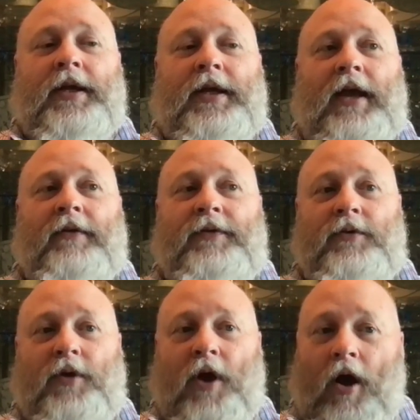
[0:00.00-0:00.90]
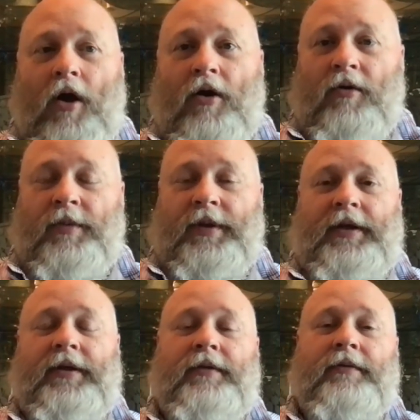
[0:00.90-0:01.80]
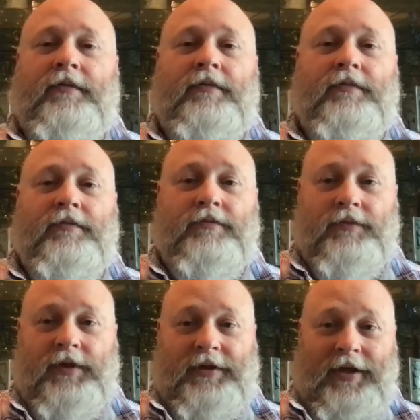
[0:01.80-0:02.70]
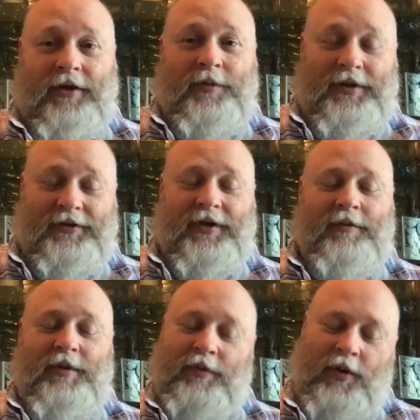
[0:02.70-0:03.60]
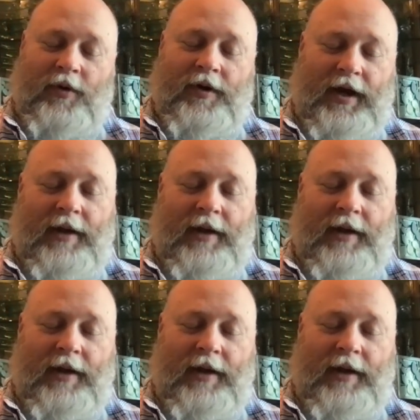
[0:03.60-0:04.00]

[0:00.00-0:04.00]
Now, if you call me to tell me something important,